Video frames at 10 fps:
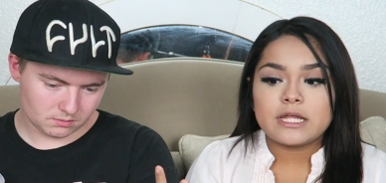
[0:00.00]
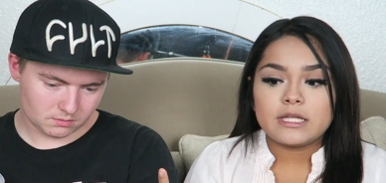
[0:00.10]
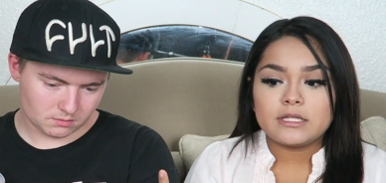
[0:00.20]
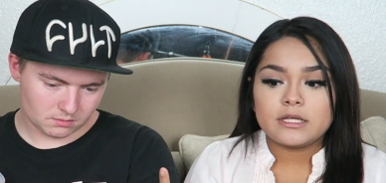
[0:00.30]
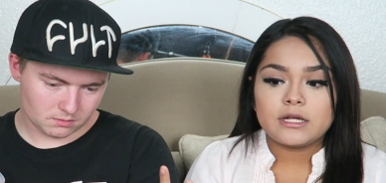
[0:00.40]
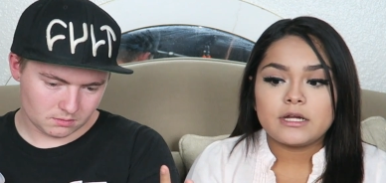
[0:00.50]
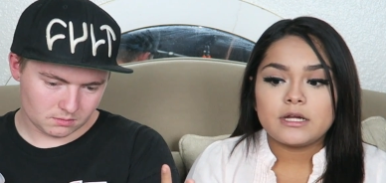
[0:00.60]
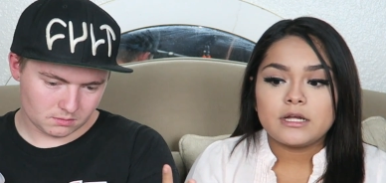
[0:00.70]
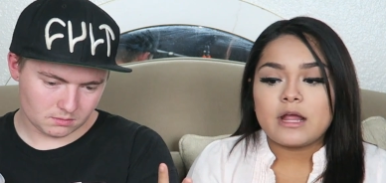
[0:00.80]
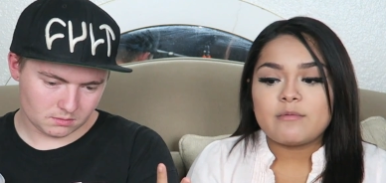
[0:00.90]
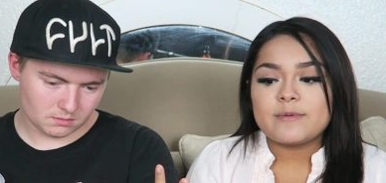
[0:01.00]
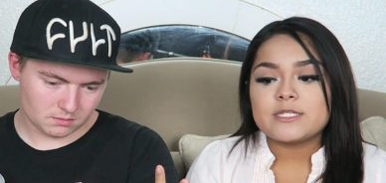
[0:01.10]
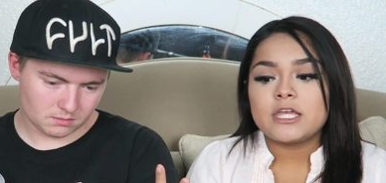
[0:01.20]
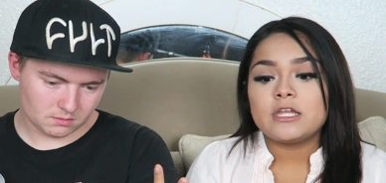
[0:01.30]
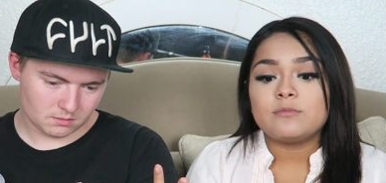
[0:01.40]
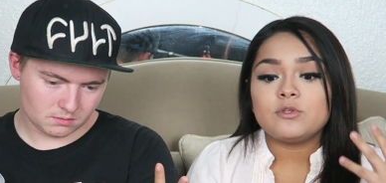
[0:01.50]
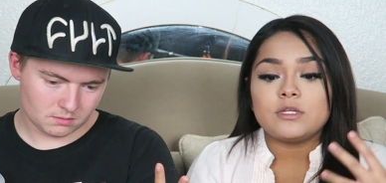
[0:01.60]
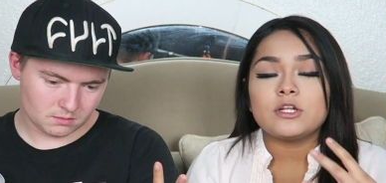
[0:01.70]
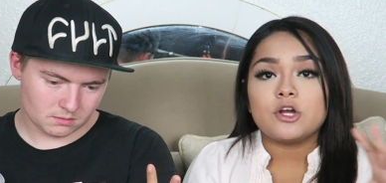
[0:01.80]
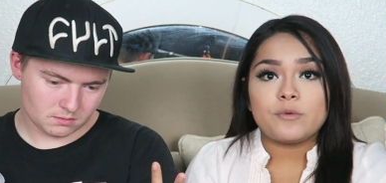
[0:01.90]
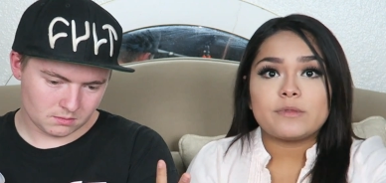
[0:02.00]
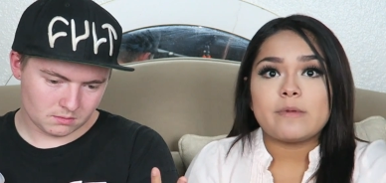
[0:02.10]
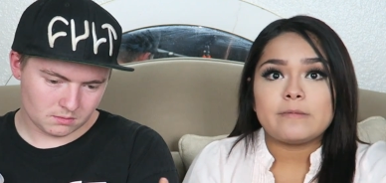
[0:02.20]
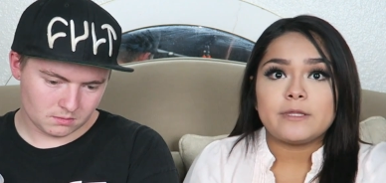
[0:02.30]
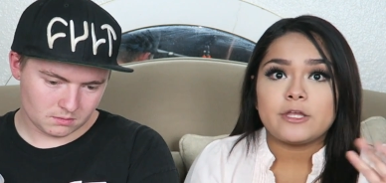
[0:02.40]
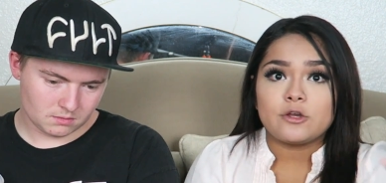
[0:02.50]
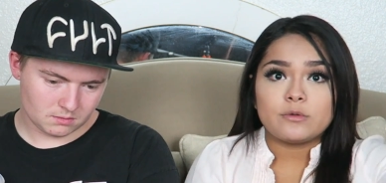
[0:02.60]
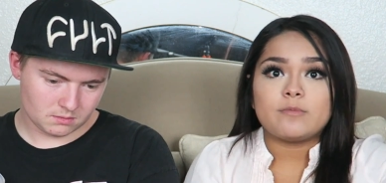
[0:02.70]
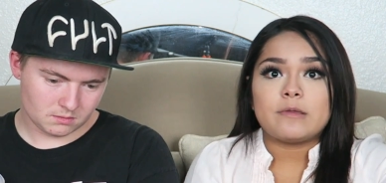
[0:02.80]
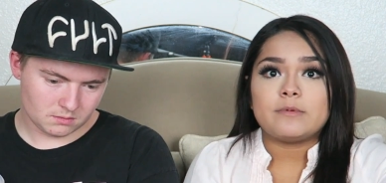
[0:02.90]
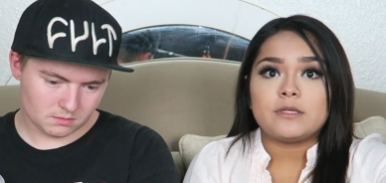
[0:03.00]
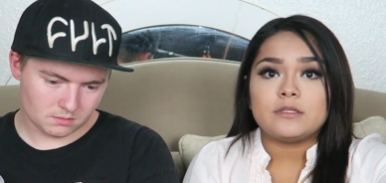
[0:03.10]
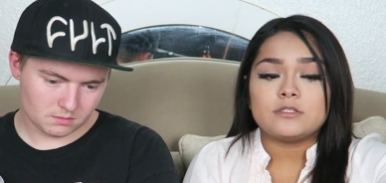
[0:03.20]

Speaker 1: standing there. And I remember telling him, you need to go with the baby, like go with baby.